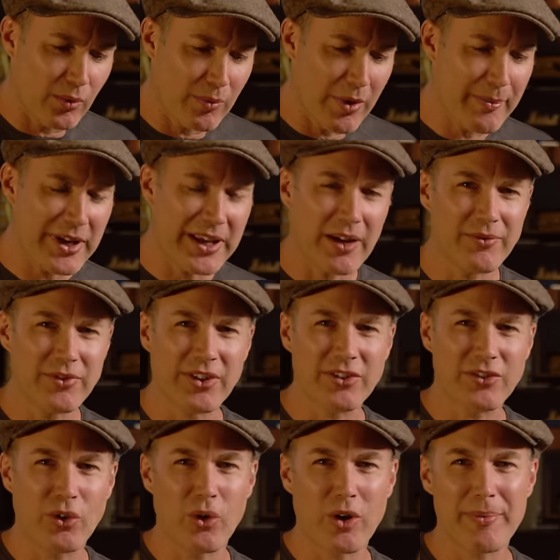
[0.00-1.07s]
when we come to
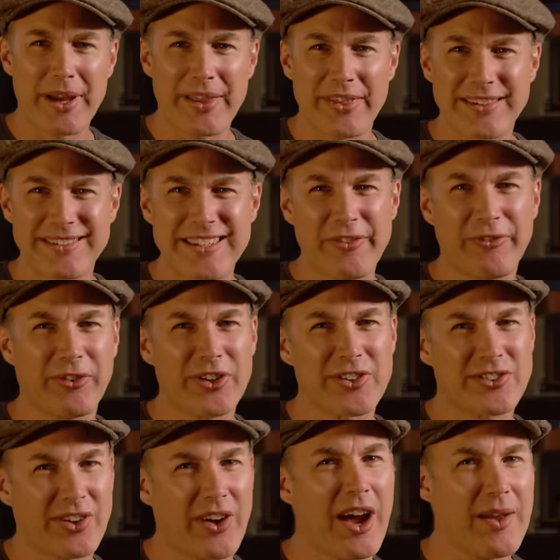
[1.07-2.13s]
talk about the
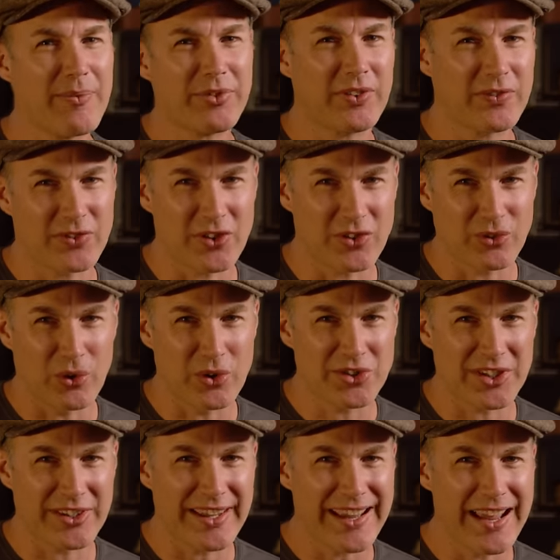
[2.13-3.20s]
different types of
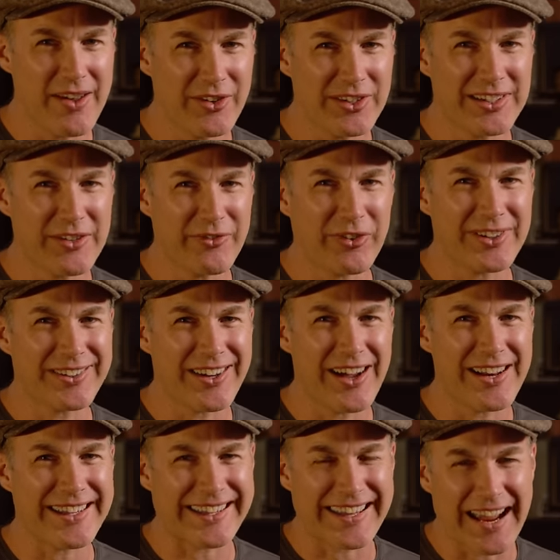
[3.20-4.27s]
distortion, they have a different
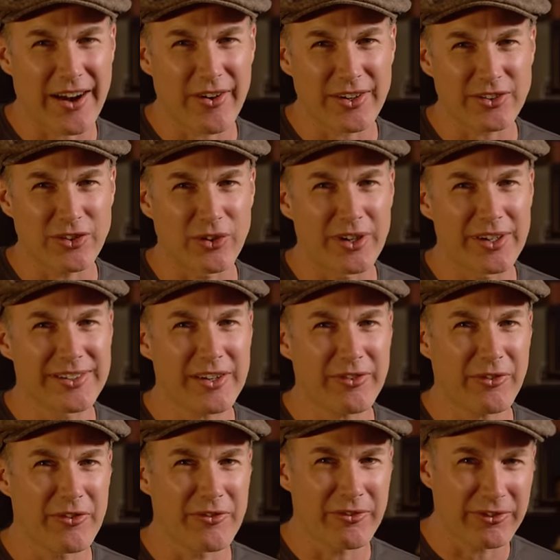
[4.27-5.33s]
kind of character or a
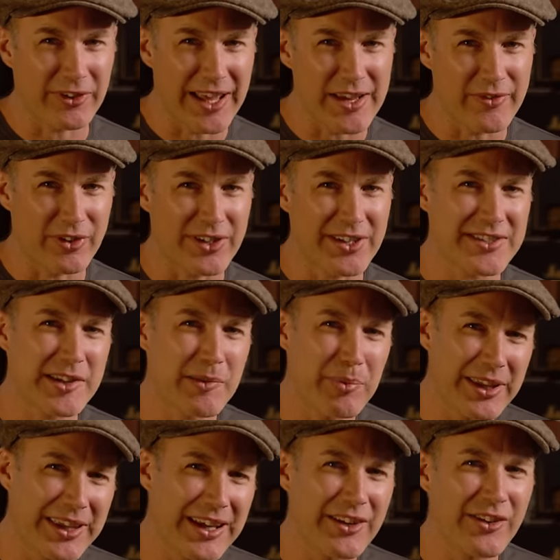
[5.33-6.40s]
different flavor. And as a
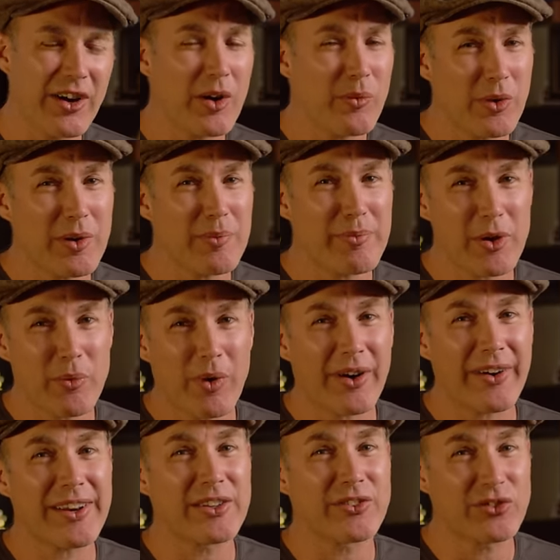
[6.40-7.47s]
beginner, I wouldn't be
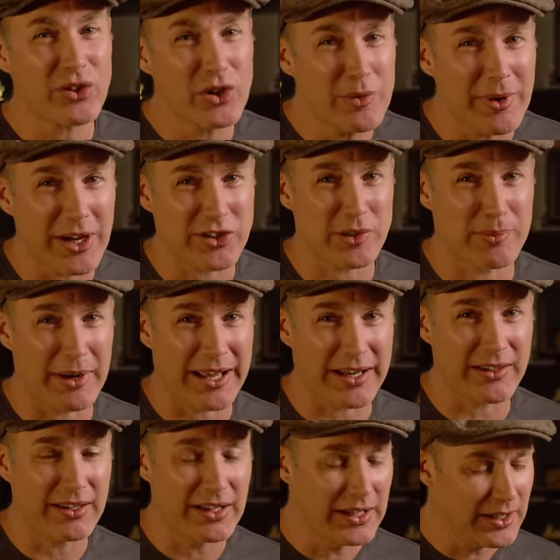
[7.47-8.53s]
worrying too much about
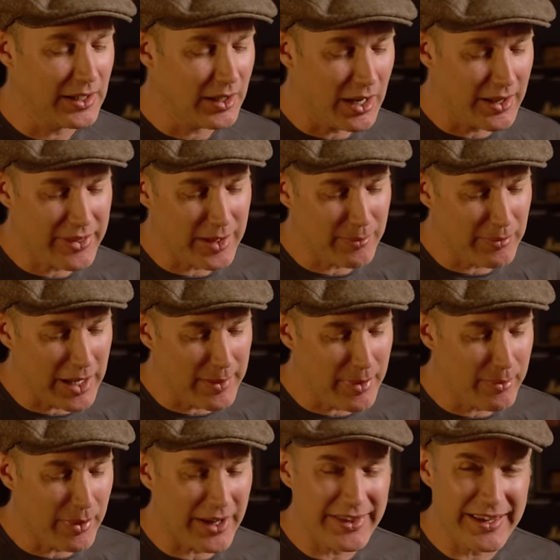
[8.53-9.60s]
it. I think
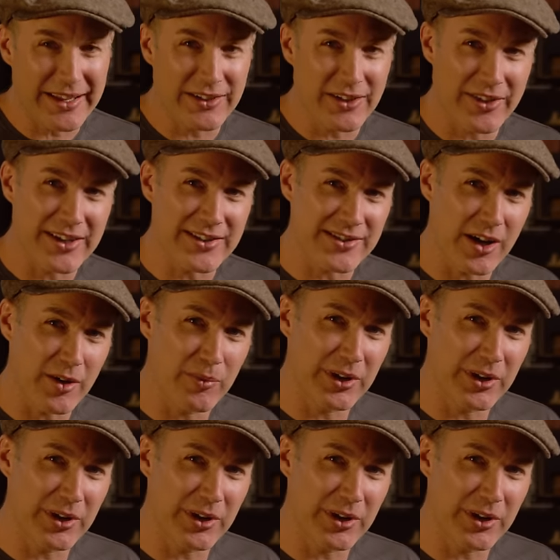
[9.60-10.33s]
maybe by the end of this,